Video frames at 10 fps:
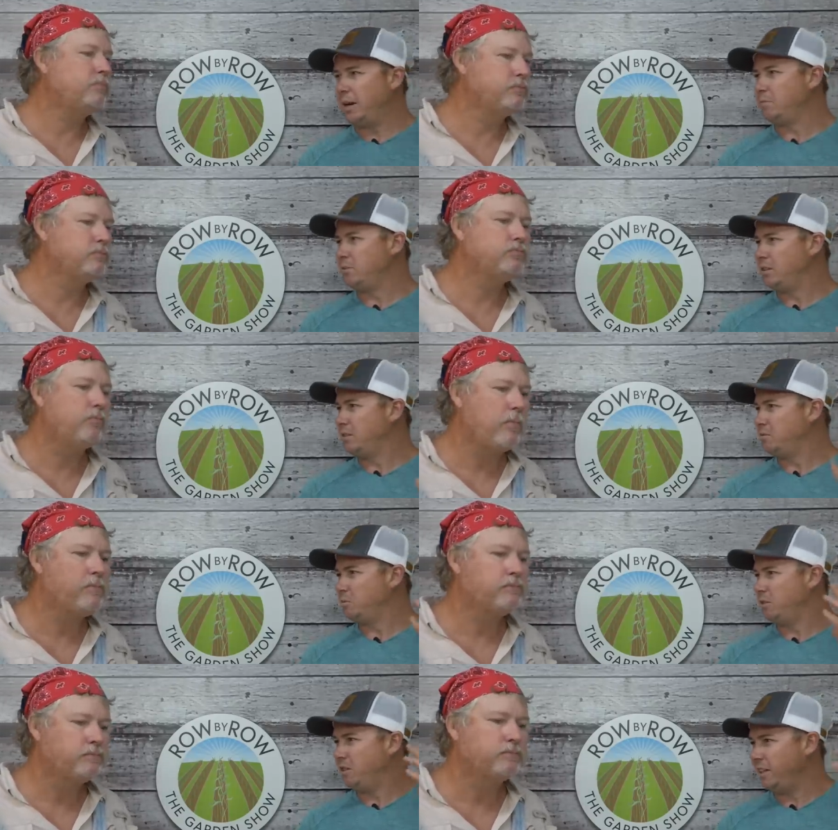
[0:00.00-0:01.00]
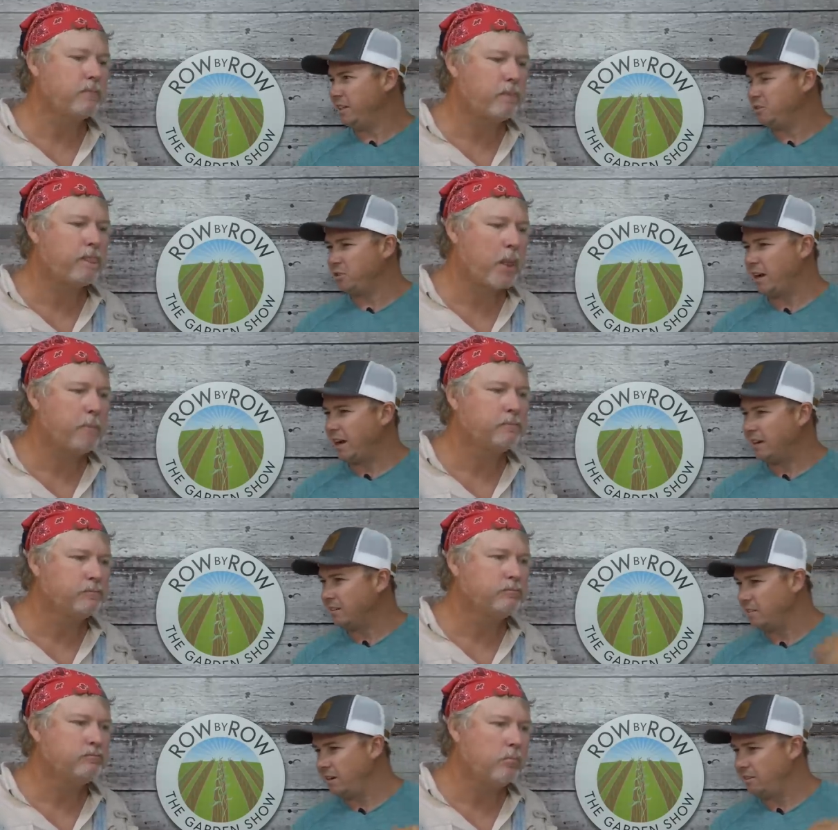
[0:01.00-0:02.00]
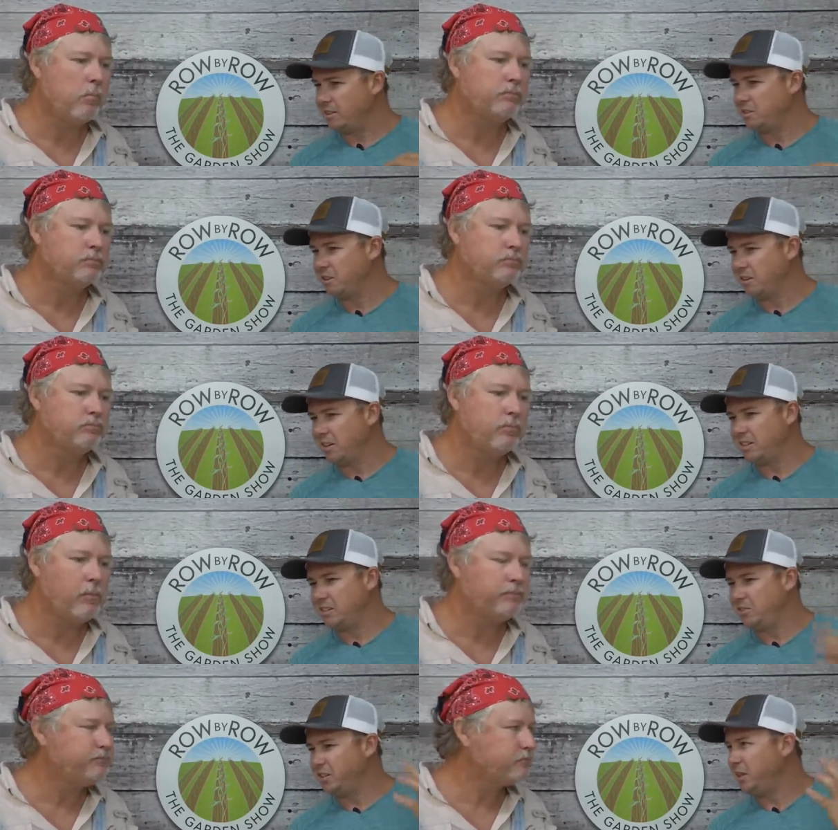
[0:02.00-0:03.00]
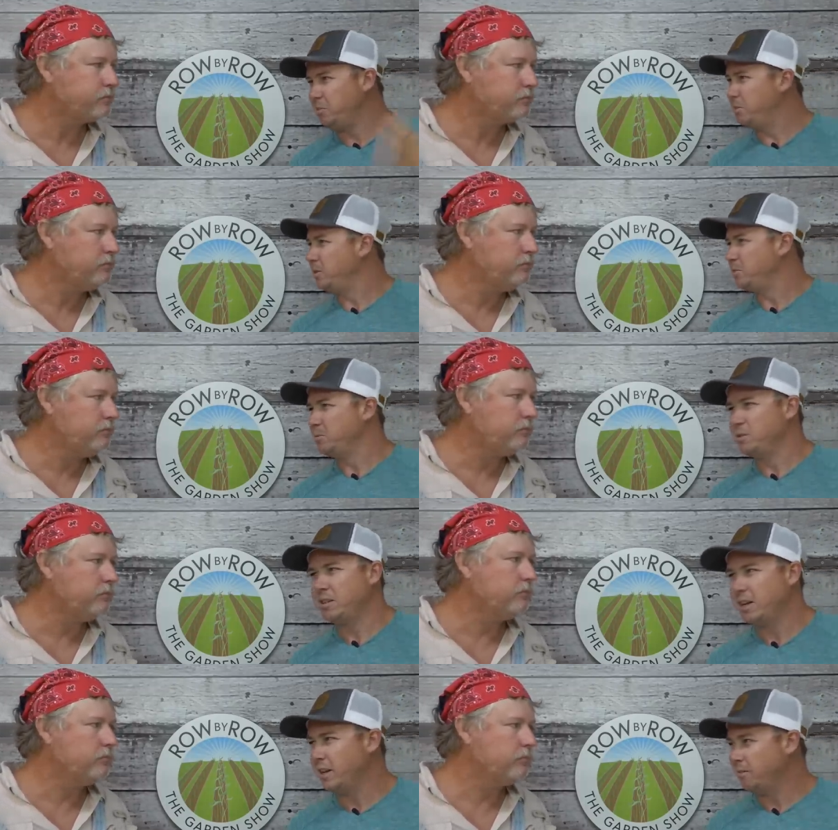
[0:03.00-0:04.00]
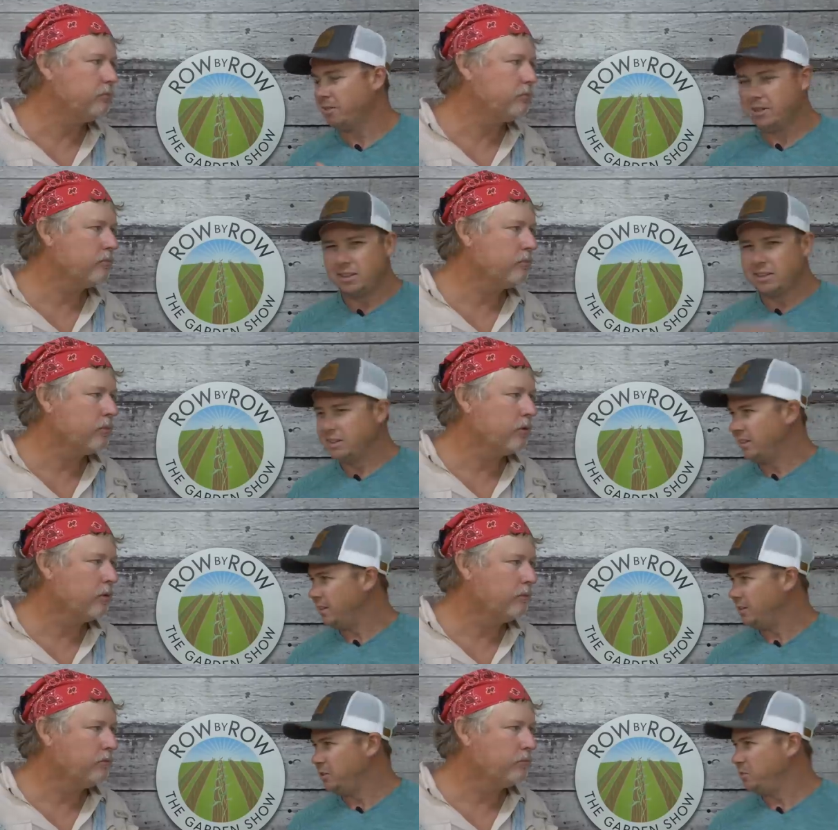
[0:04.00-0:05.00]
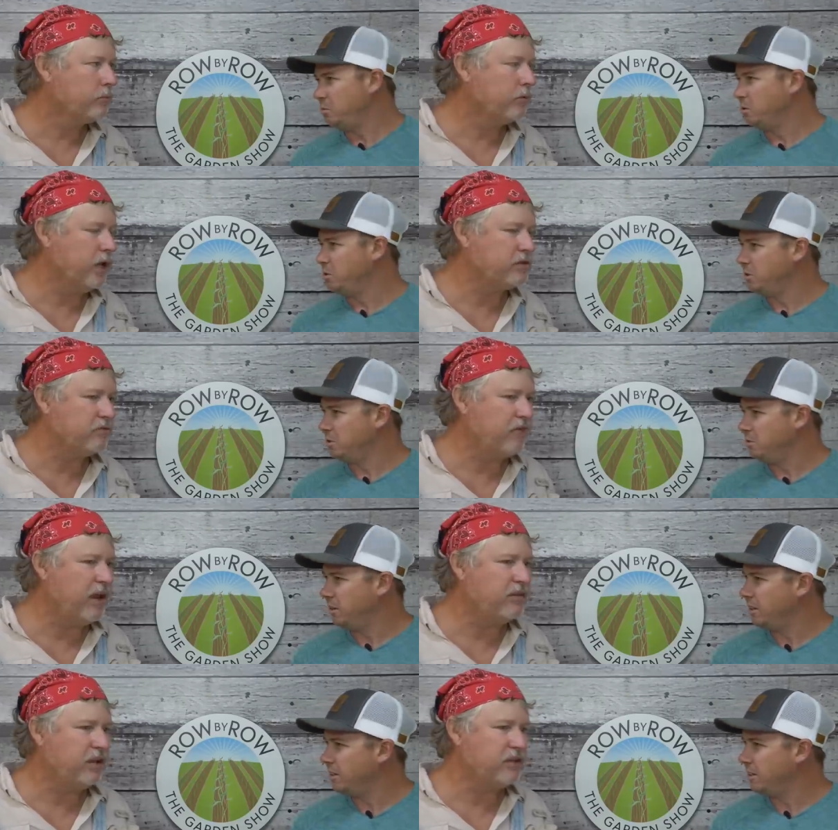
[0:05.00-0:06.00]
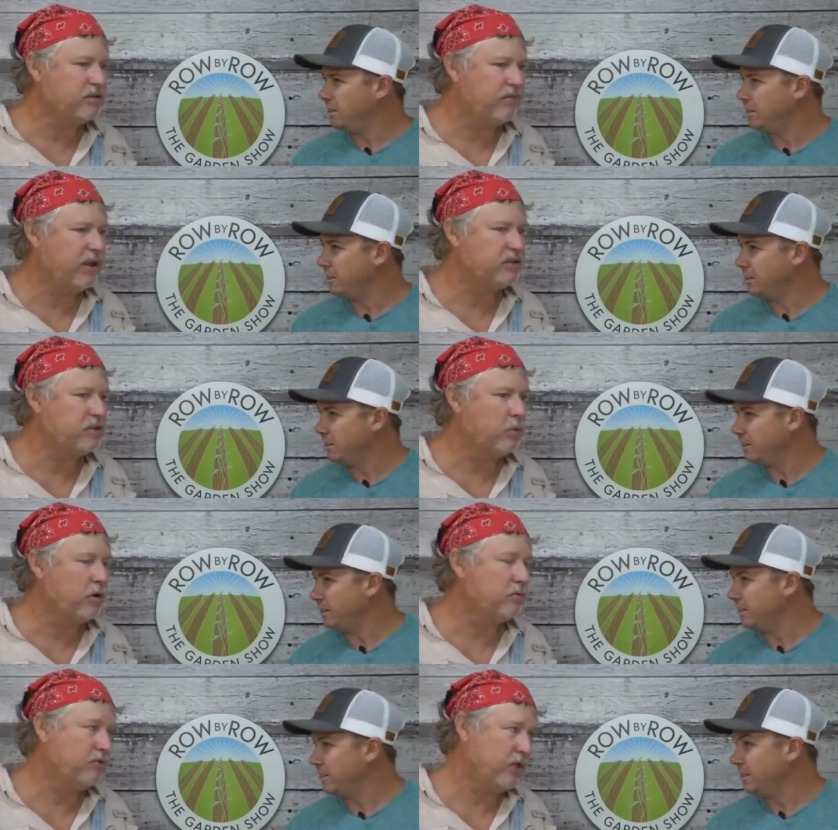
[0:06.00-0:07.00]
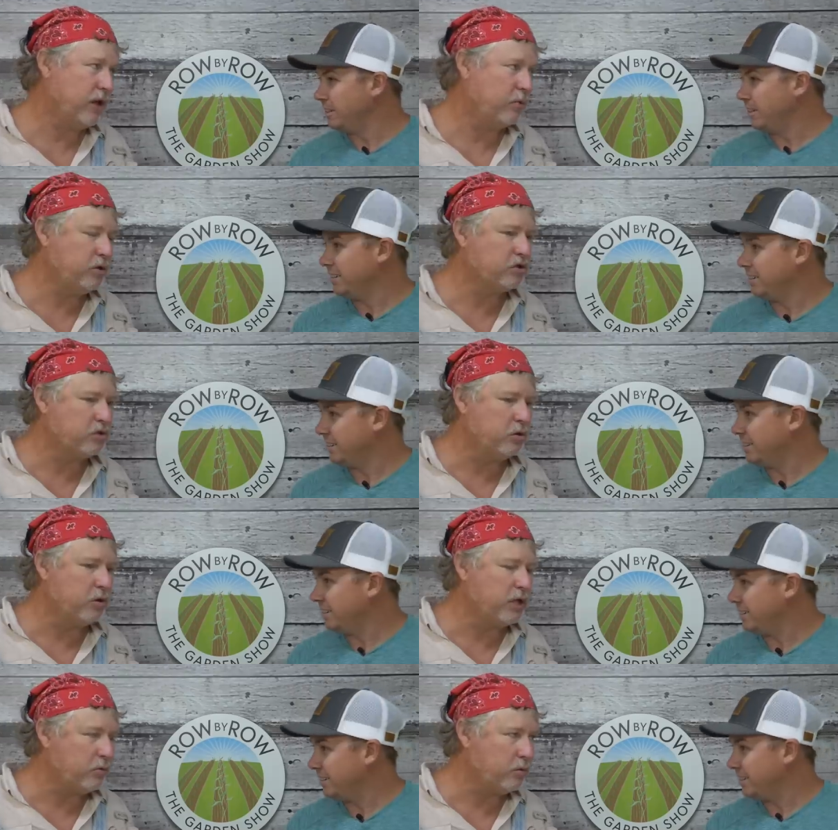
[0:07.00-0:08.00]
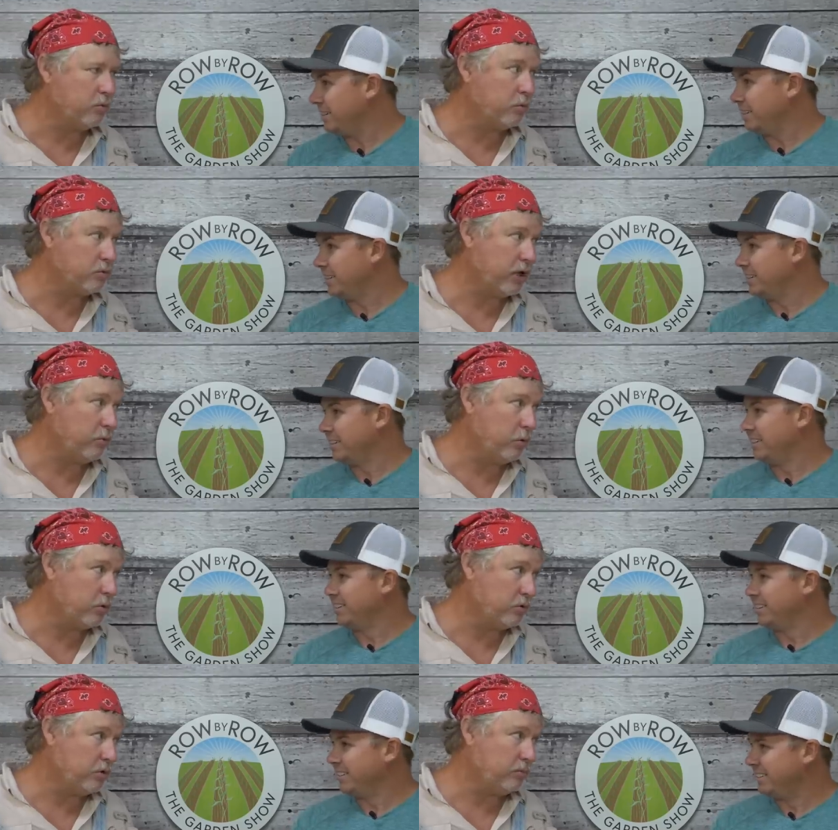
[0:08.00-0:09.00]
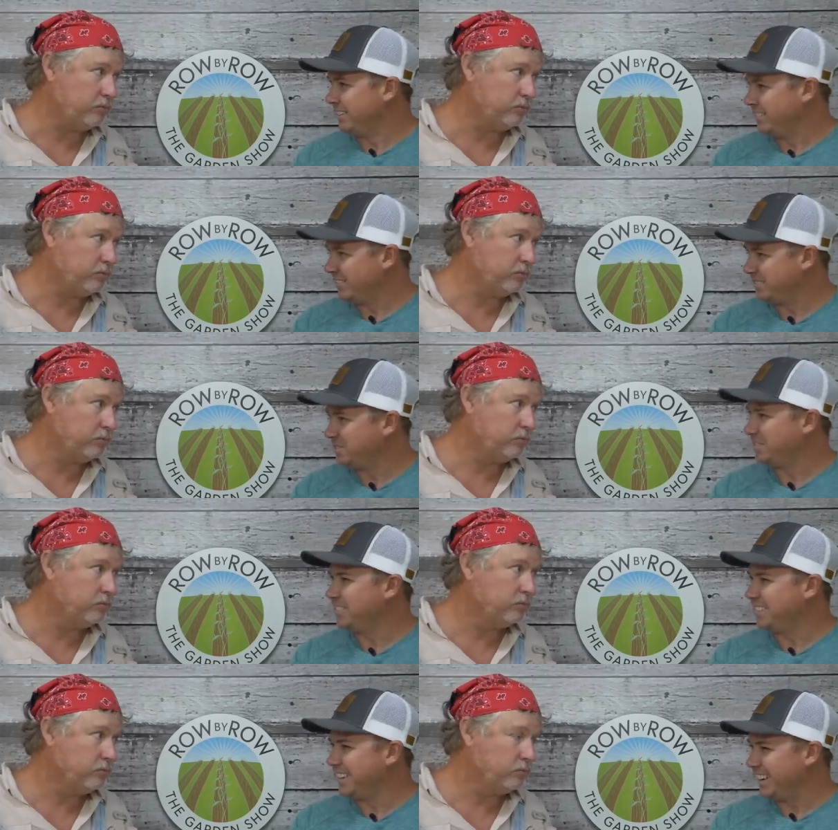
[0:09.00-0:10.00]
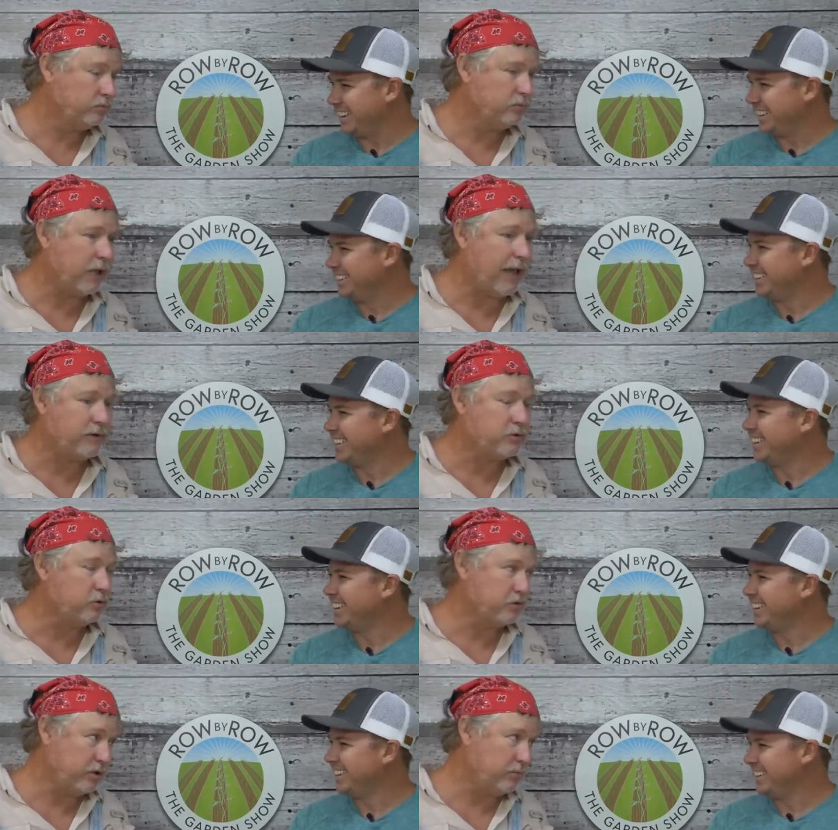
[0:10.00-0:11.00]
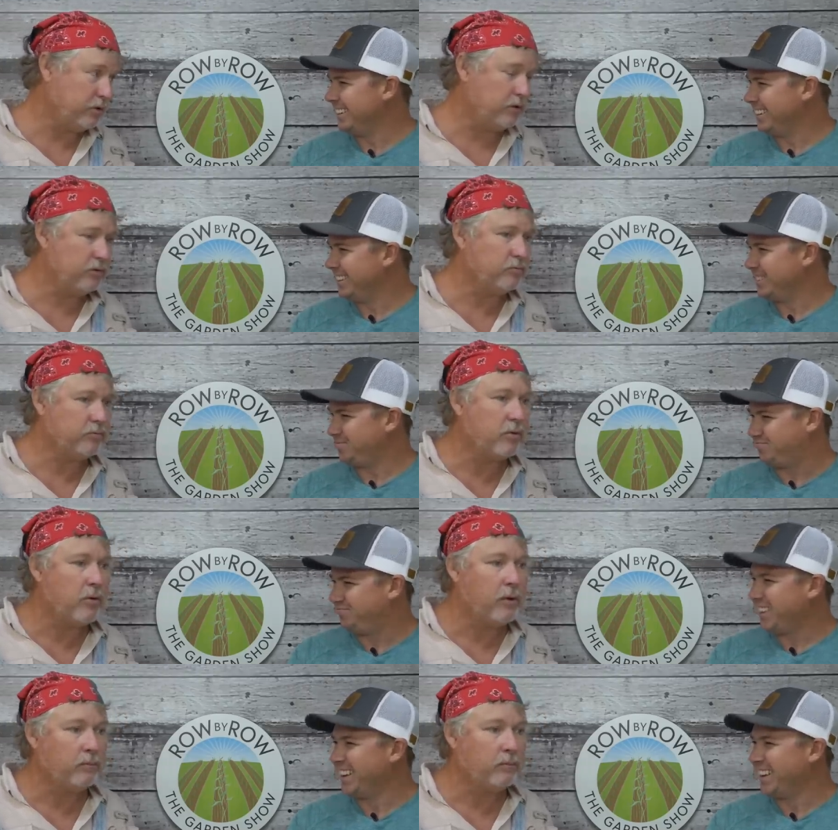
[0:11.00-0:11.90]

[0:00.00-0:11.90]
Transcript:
Speaker 1: happens is when you get dry and the ground gets hard, if you get a bunch at one time, it just washes there's a away. Fan,
Speaker 2: there's a fancy word for that when your soil get won't take water up. What's that? Hydro something other.